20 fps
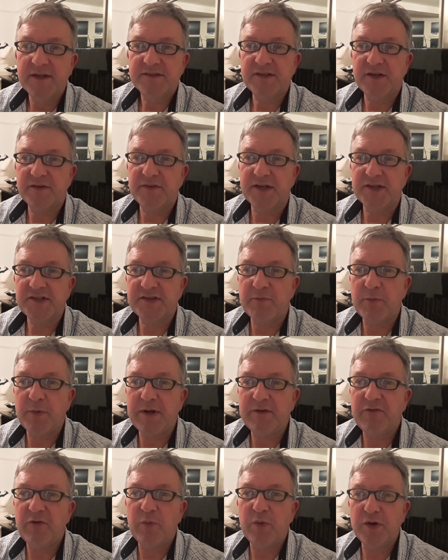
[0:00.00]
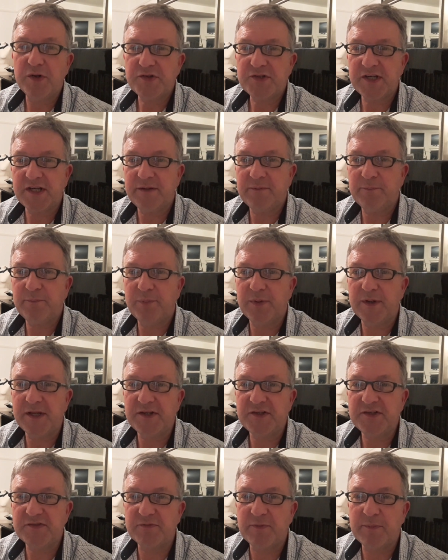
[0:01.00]
so thanks everybody for watching
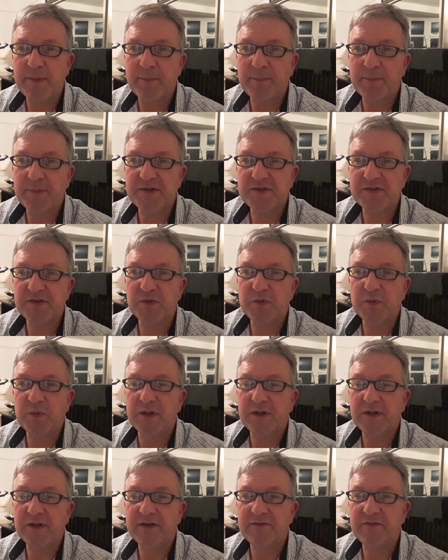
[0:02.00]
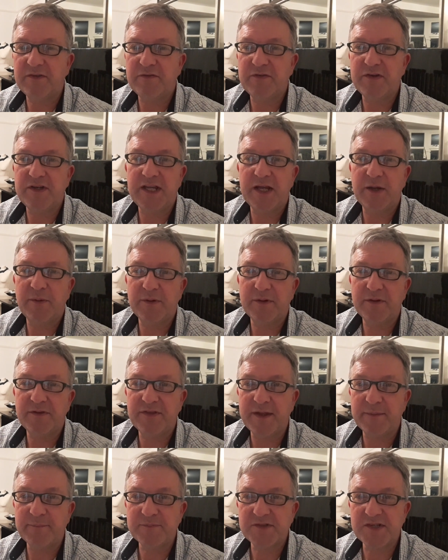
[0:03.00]
please remember to uh, give the video a
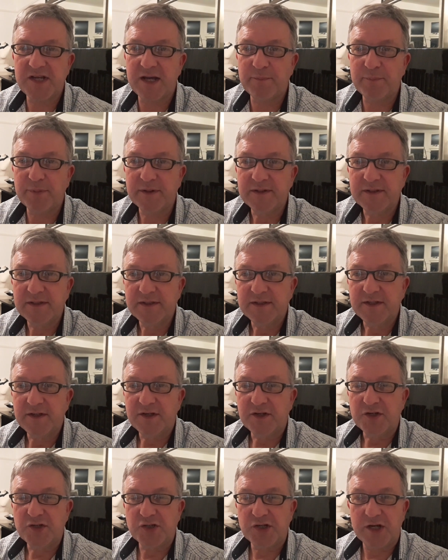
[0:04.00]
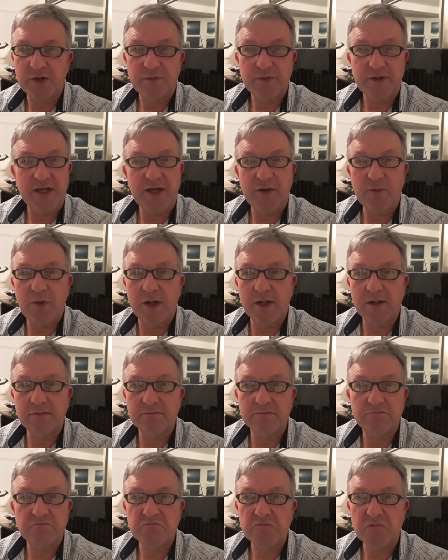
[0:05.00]
thumbs up share it with
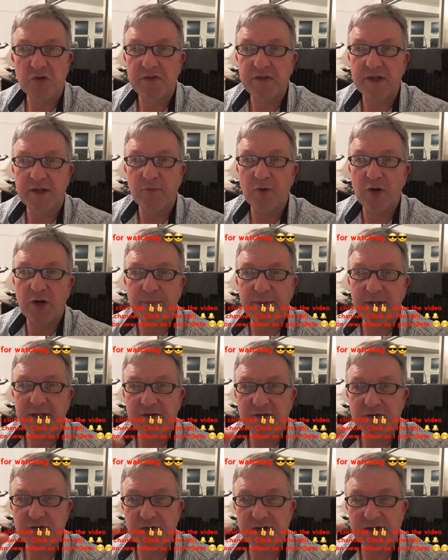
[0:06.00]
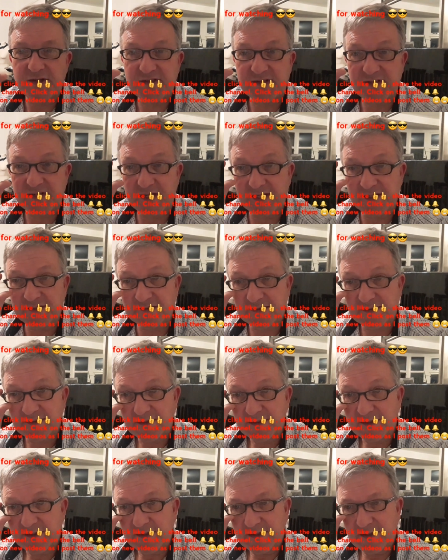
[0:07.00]
anyone you think might be interested
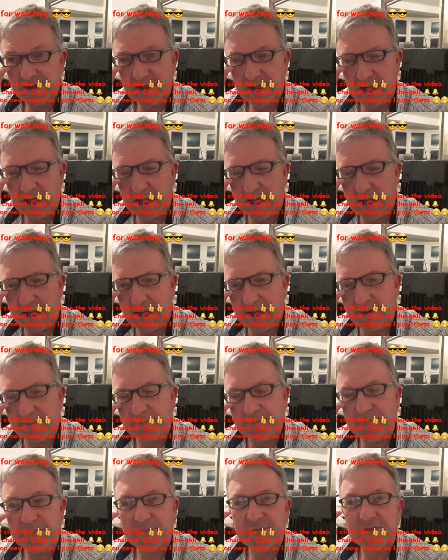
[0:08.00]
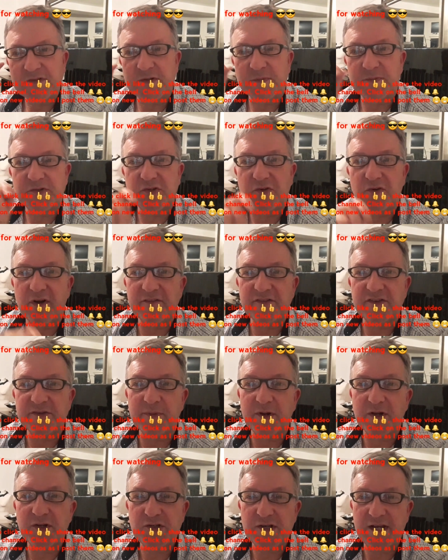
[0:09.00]
um, subscribe
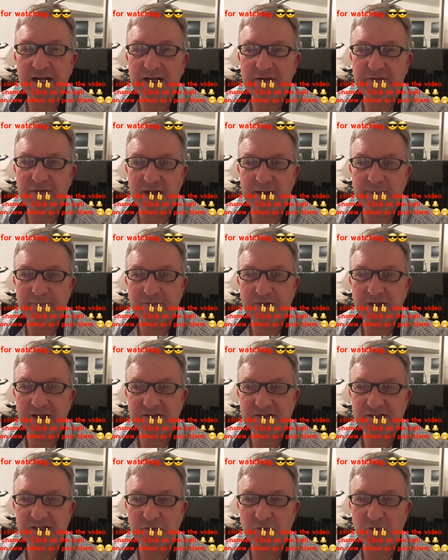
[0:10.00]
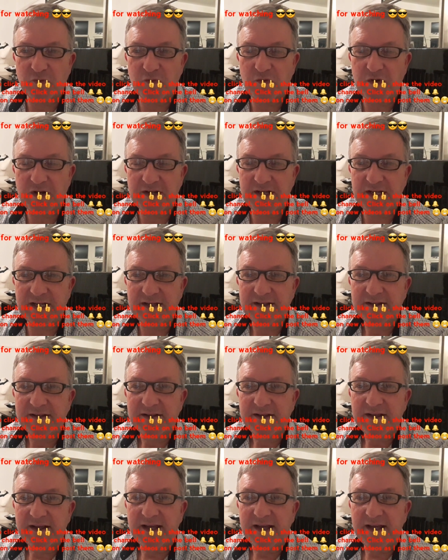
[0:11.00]
to my channel if you haven't done so already